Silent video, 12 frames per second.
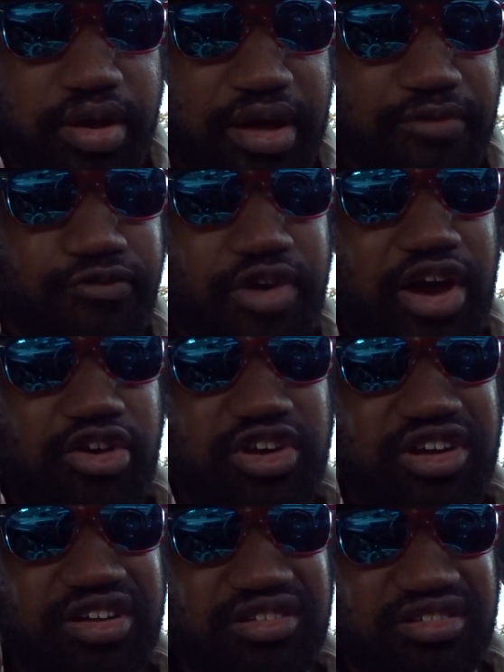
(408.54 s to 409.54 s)
a
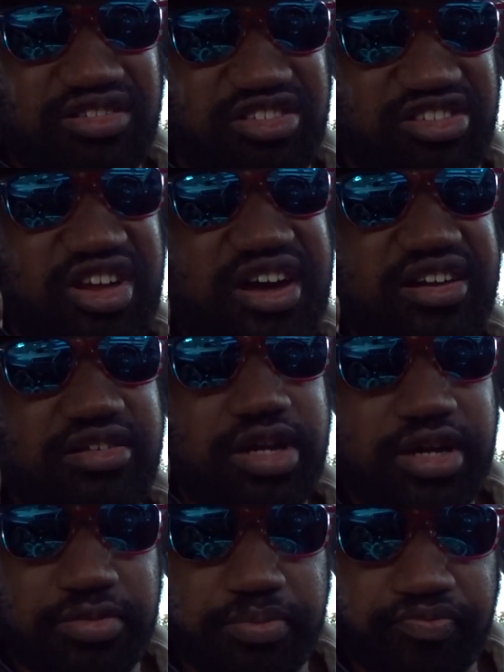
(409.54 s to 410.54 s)
very
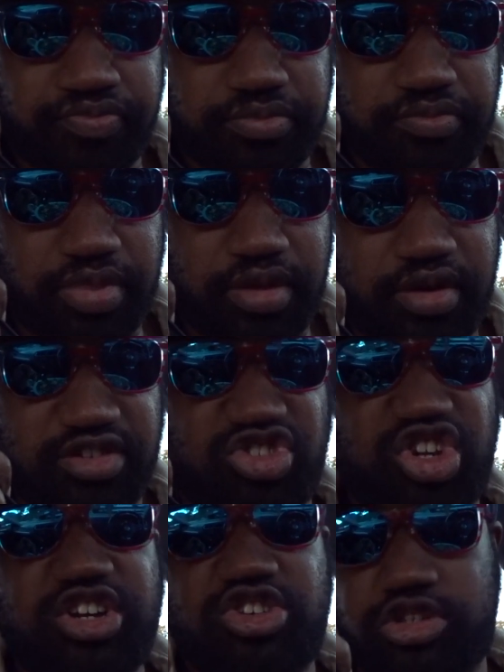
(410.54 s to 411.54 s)
tight-knit
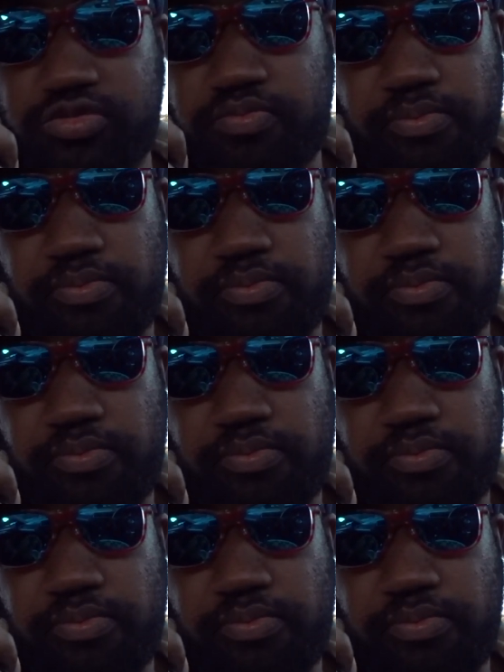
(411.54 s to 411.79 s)
dish.